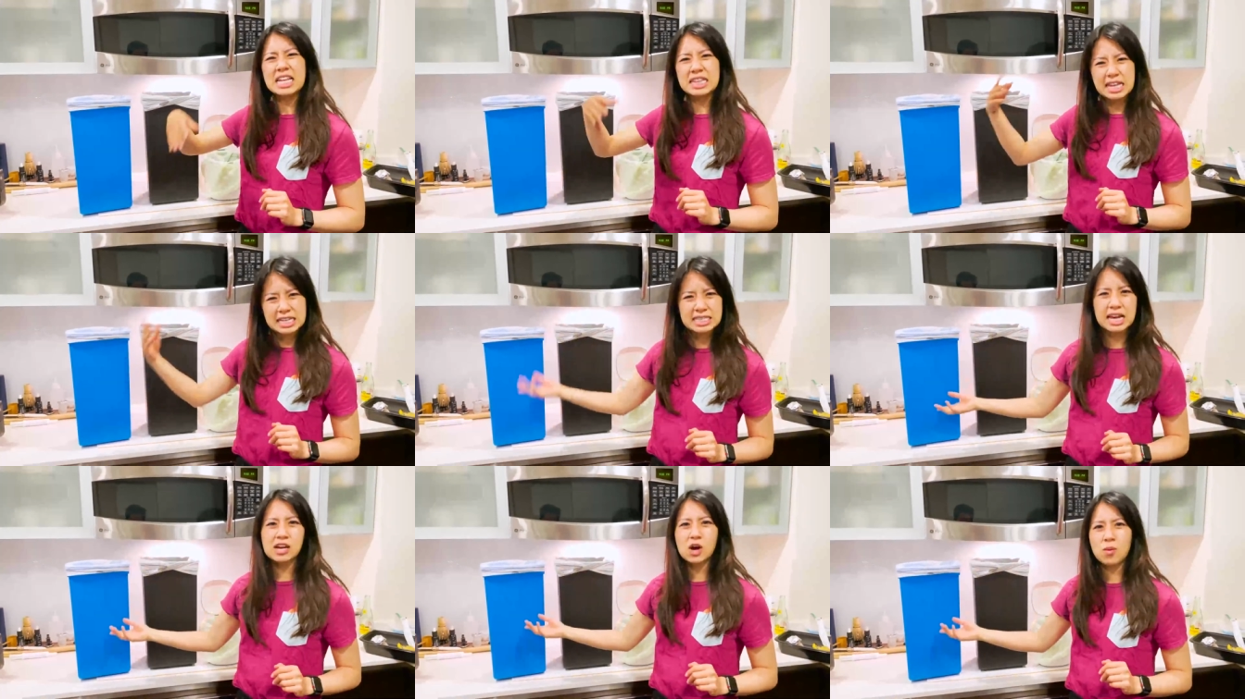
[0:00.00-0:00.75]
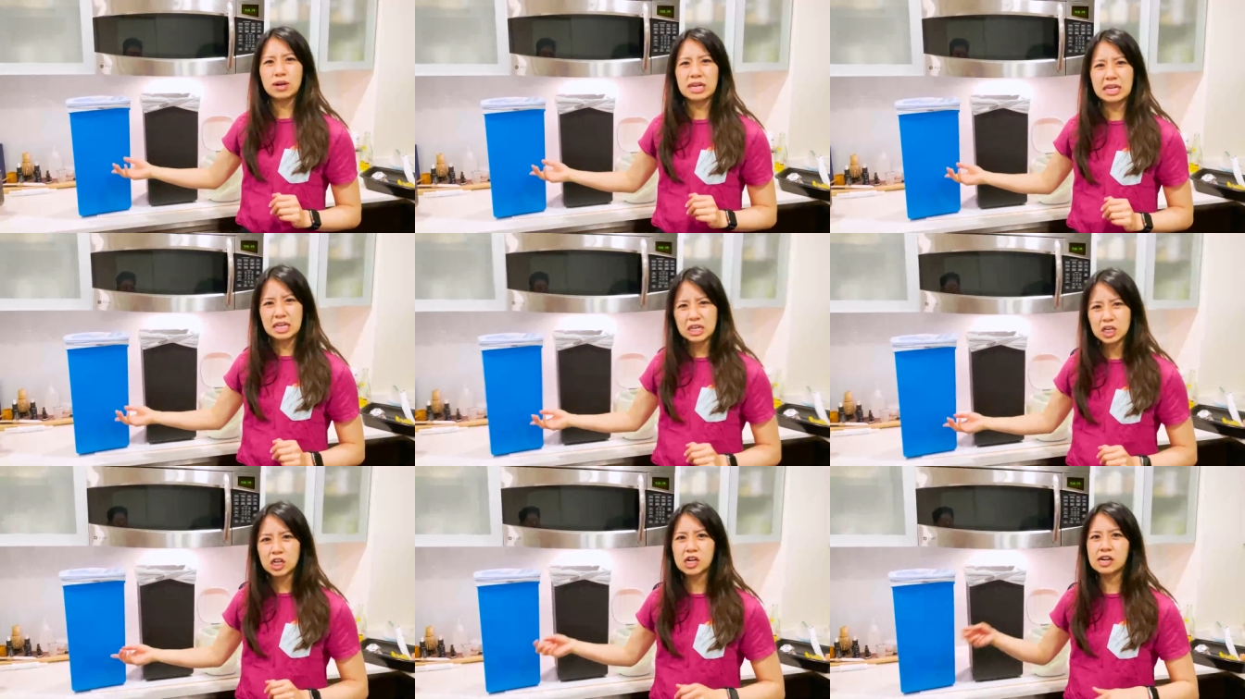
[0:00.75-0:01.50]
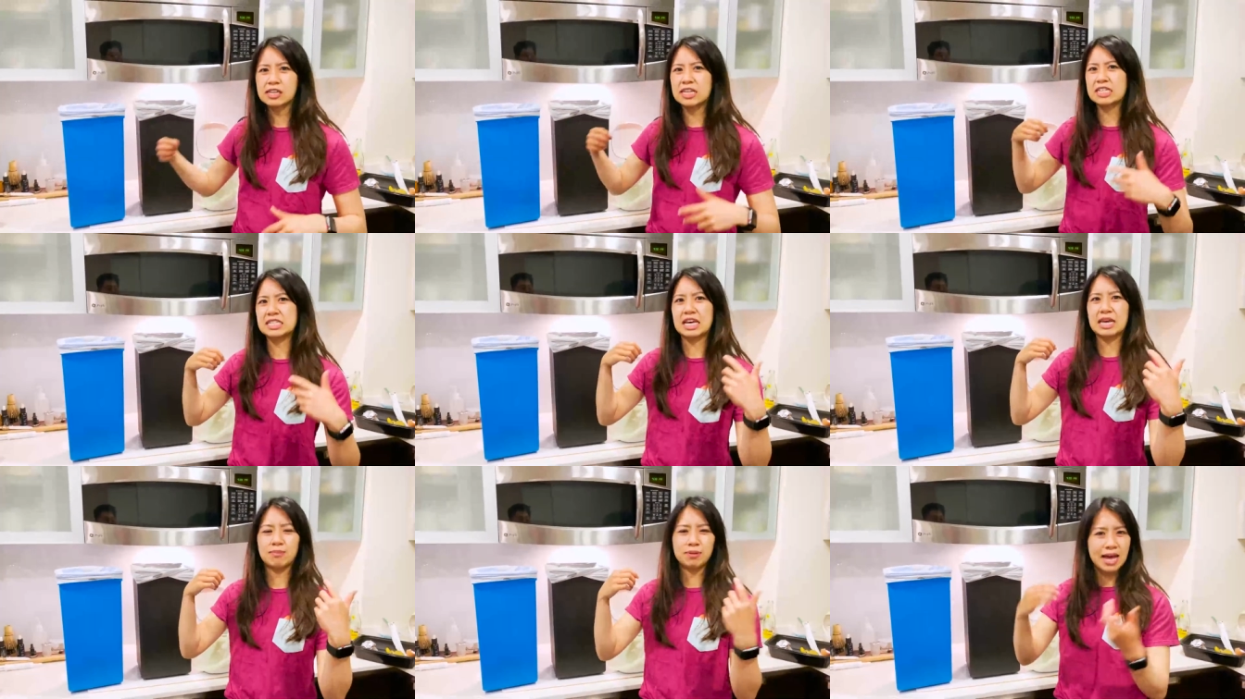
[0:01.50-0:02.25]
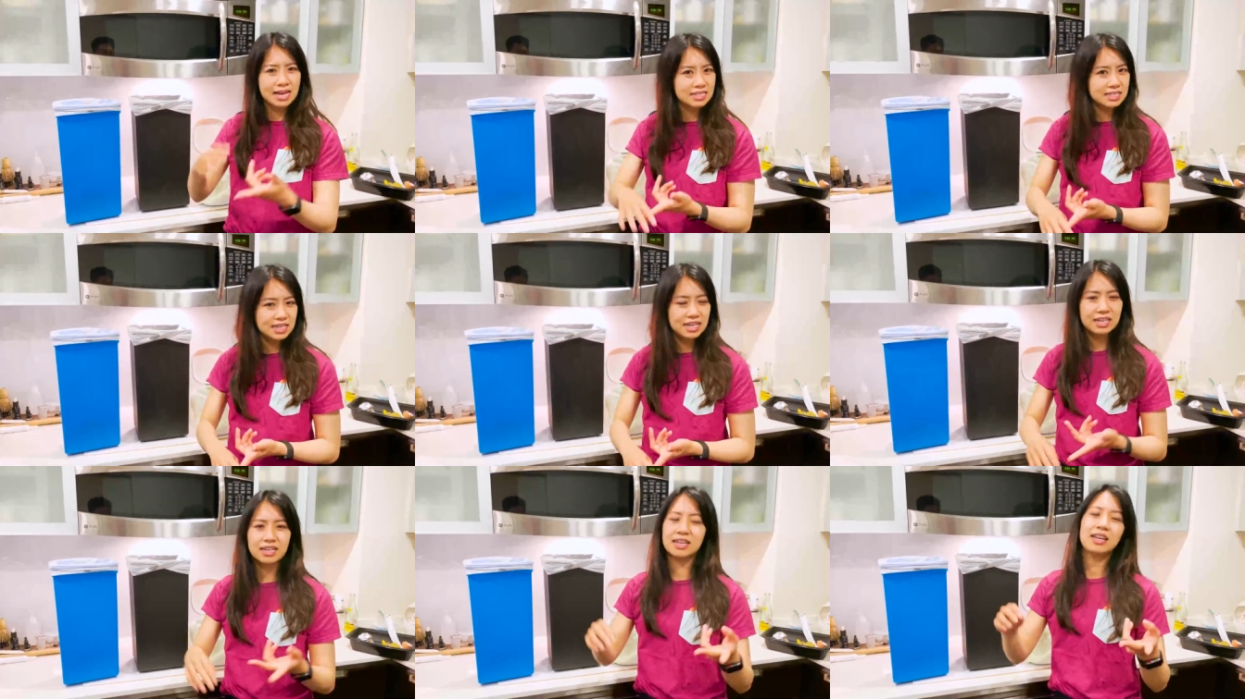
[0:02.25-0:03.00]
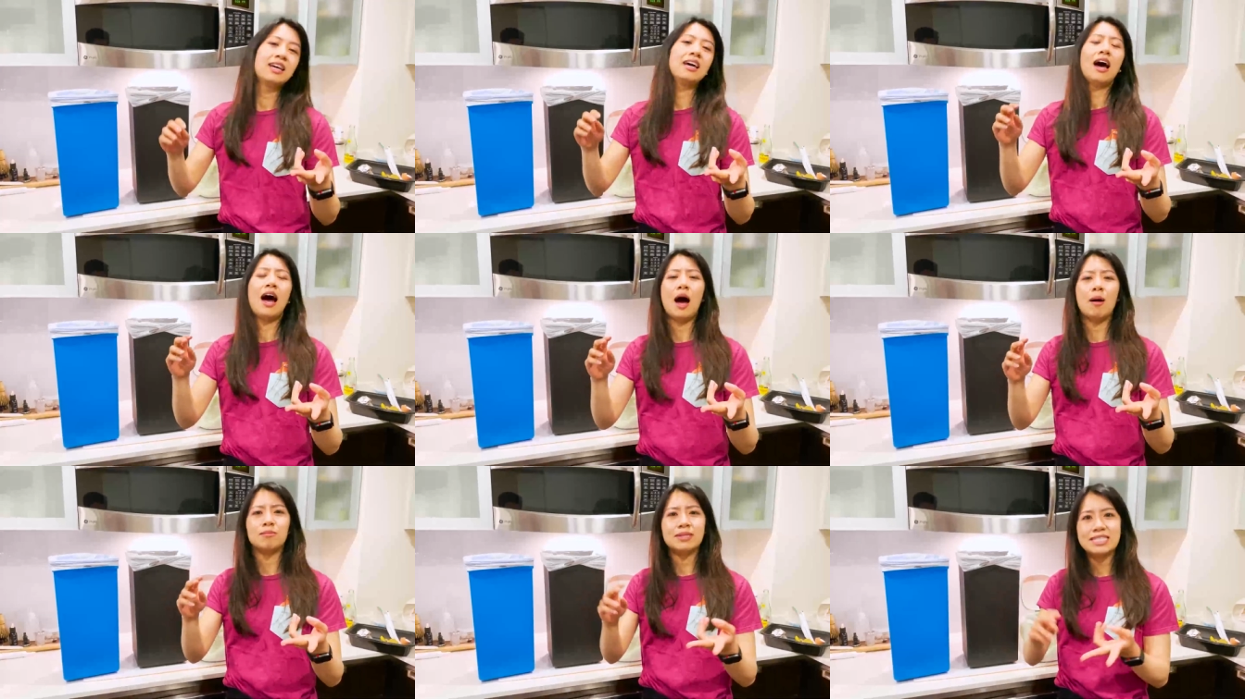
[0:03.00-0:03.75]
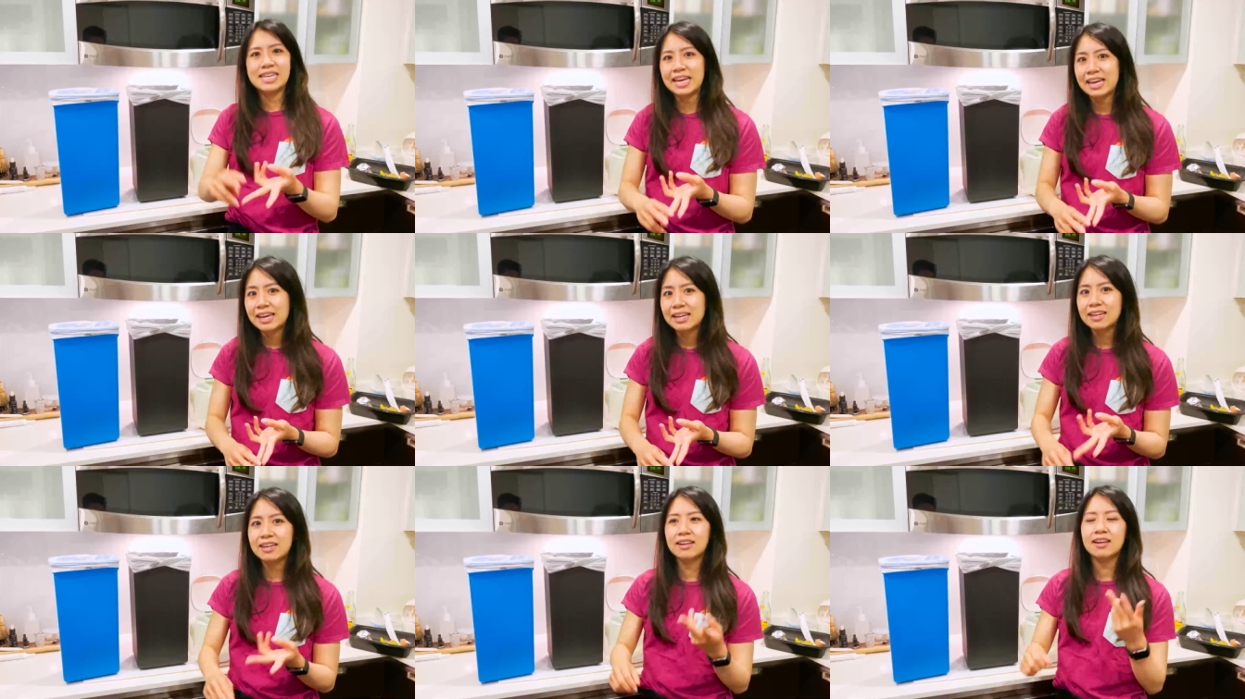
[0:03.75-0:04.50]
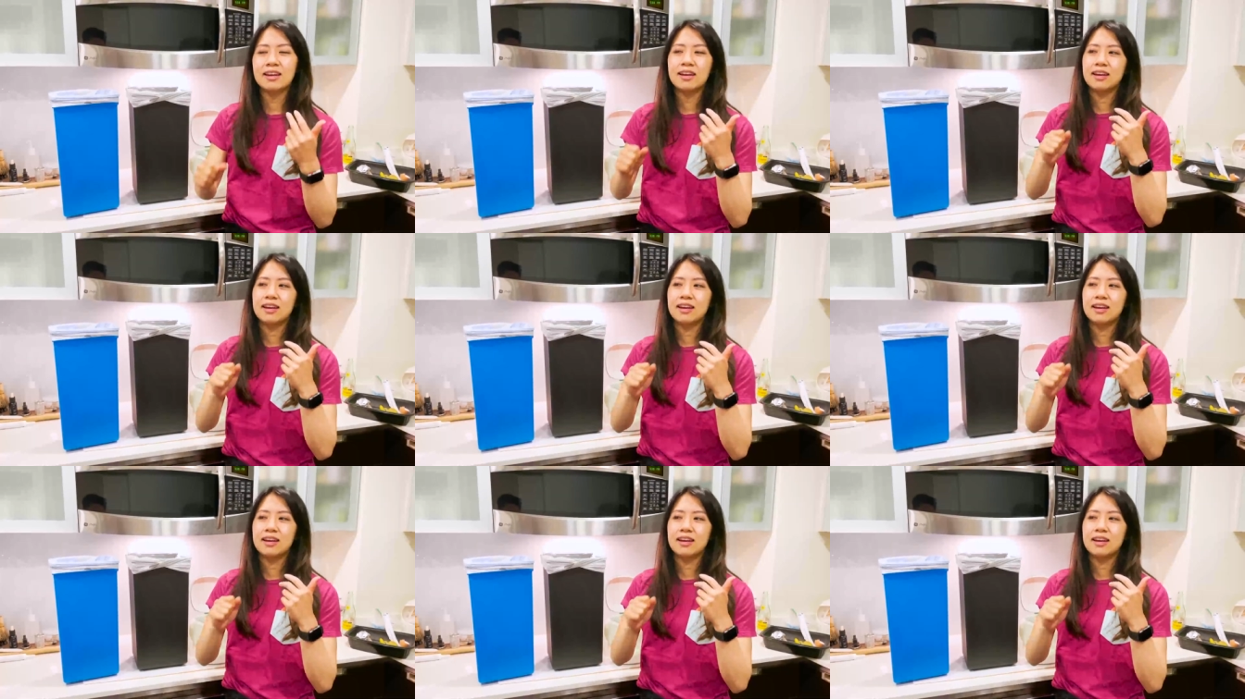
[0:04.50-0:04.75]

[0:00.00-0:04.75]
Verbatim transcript: things that go in here are things like plastic, um, tin,